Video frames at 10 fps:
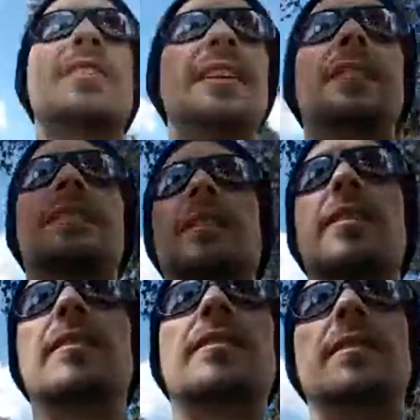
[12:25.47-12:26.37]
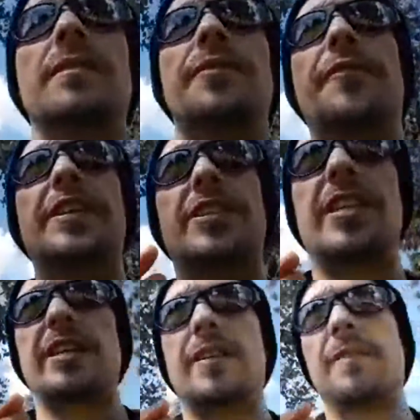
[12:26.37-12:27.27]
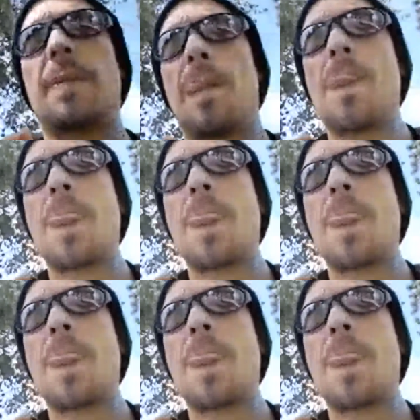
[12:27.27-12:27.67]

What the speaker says: It just sounded a little fishy